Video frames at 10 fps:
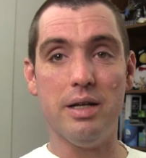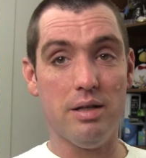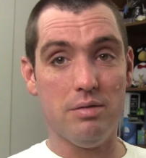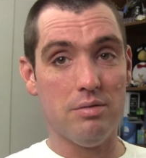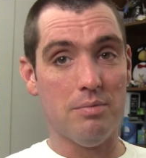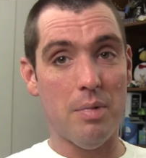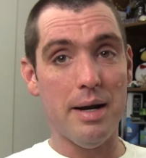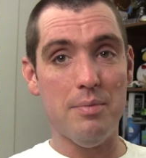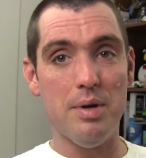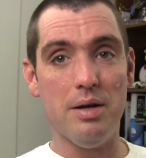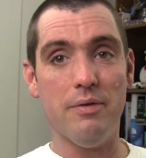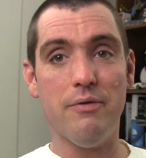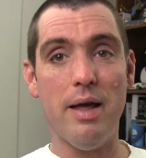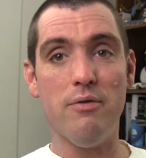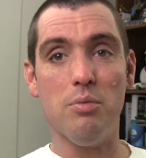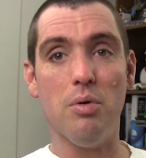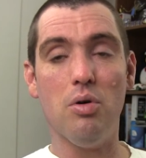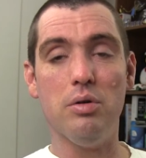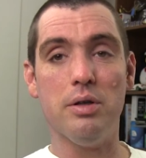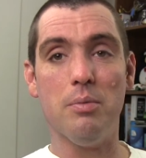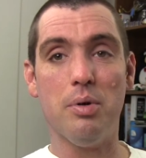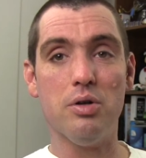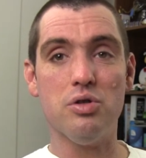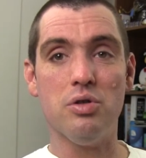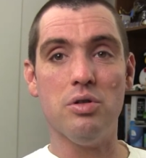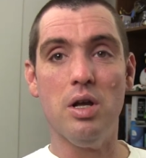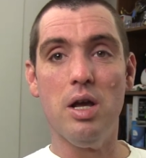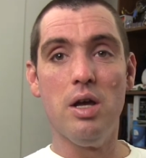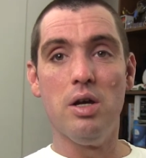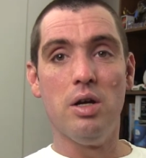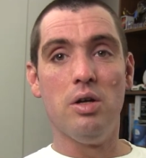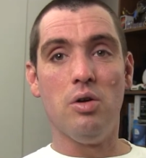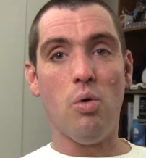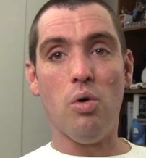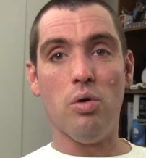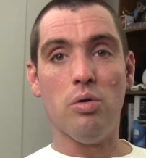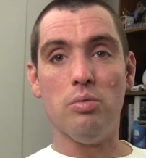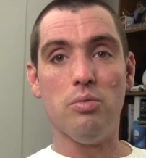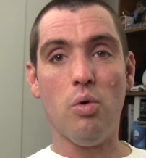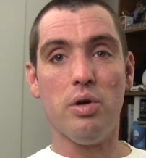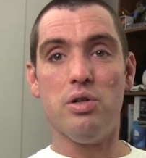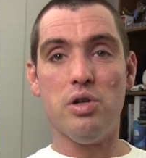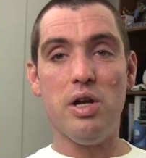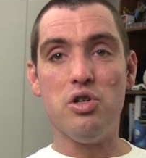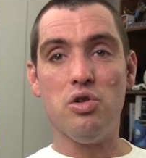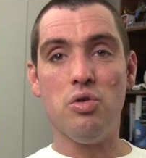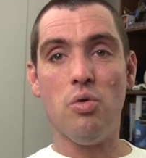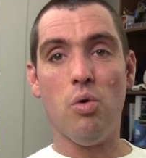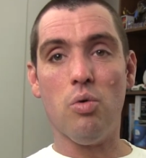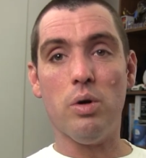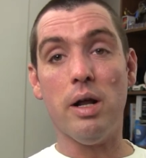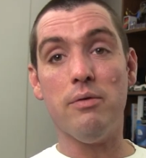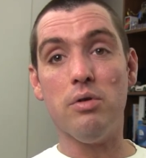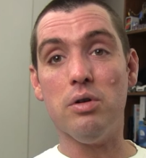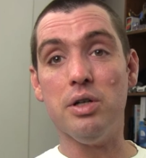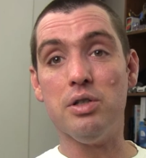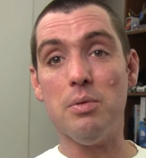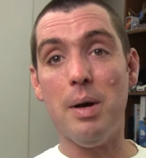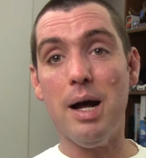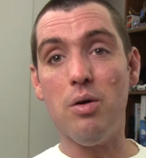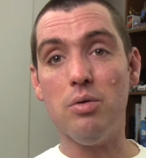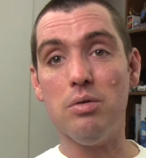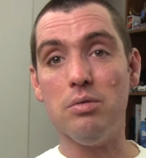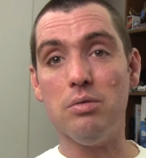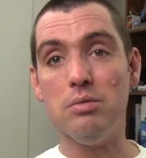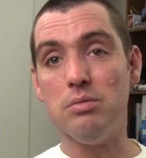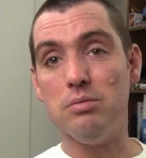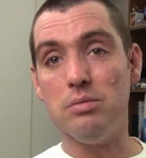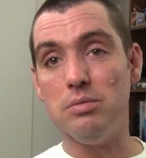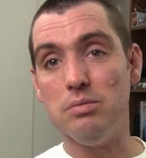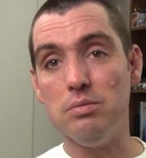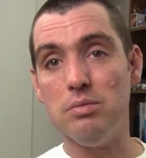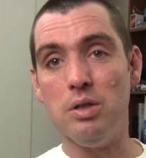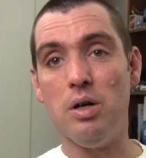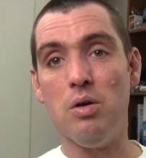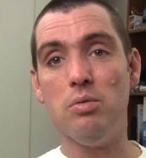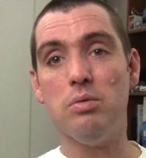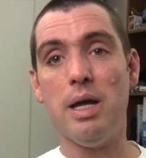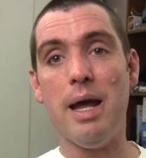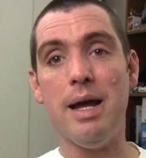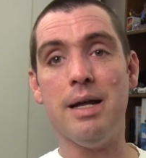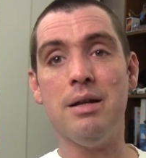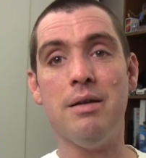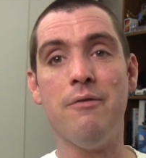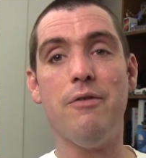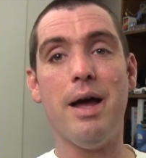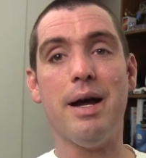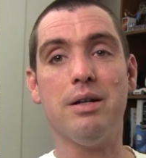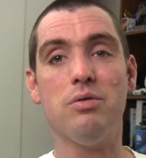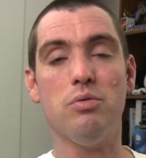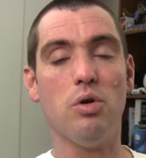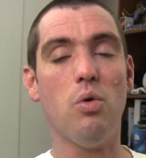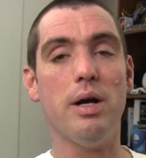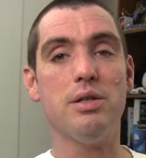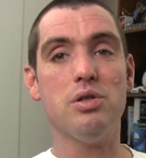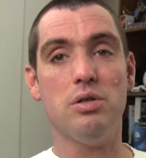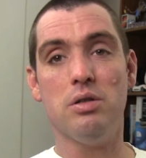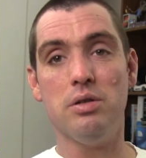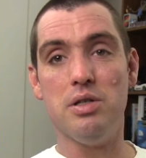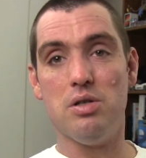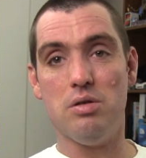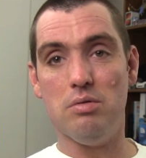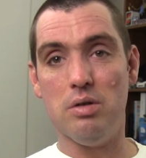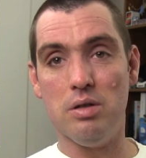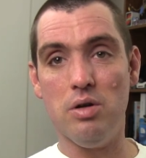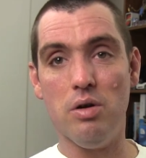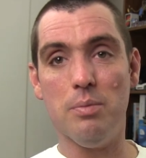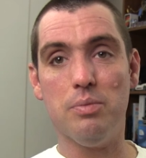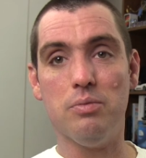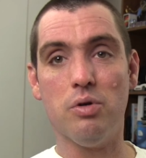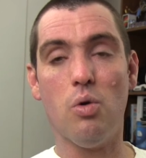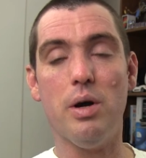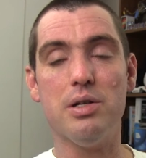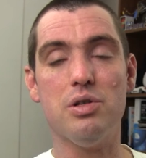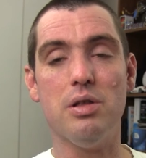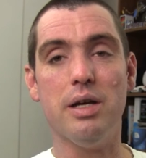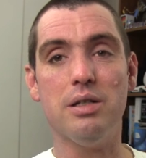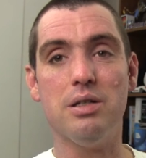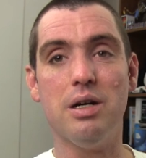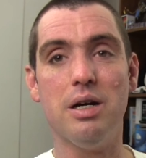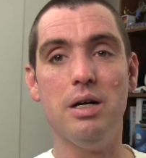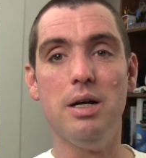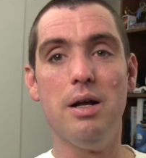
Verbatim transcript: it might be unfavorable and the person or organization or whatever it's about you know can in fact request at least in Europe request that uh,